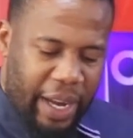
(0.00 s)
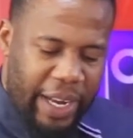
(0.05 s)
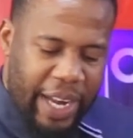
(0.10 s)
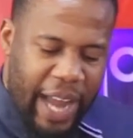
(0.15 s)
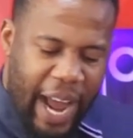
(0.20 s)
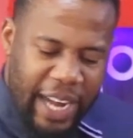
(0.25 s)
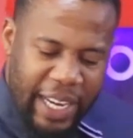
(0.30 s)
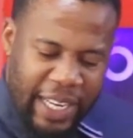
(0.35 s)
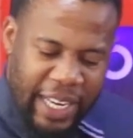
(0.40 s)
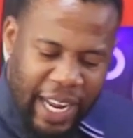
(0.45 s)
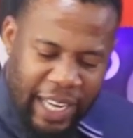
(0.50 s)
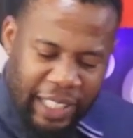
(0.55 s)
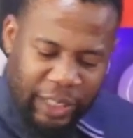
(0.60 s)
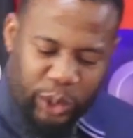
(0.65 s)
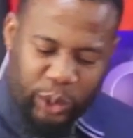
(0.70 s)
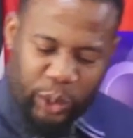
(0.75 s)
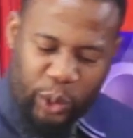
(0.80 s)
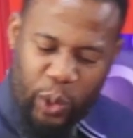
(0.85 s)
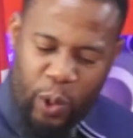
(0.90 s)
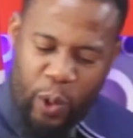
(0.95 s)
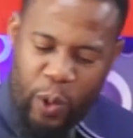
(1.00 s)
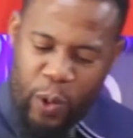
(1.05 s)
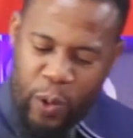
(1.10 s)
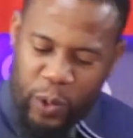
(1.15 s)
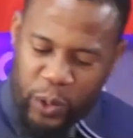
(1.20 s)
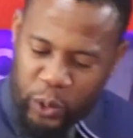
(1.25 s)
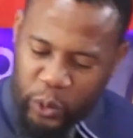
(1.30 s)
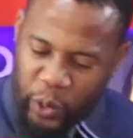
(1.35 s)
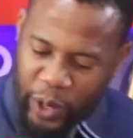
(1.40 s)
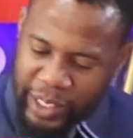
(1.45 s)
Daniel
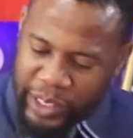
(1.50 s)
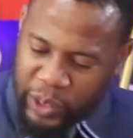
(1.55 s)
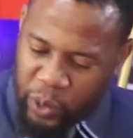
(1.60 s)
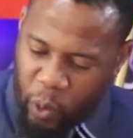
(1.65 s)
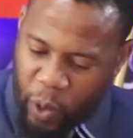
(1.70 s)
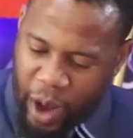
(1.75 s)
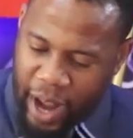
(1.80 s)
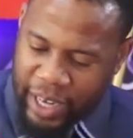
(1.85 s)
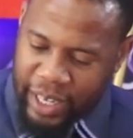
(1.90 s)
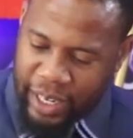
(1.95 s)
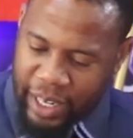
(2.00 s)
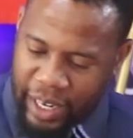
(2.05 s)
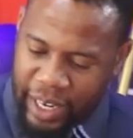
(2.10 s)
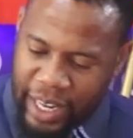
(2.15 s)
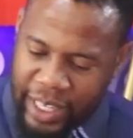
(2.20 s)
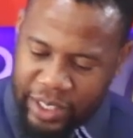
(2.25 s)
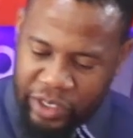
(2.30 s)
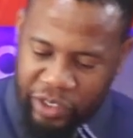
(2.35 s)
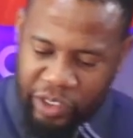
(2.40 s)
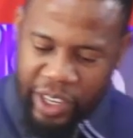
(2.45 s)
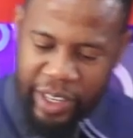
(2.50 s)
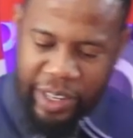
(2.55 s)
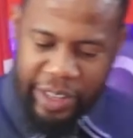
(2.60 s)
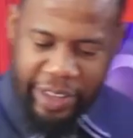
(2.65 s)
2:21. Let's read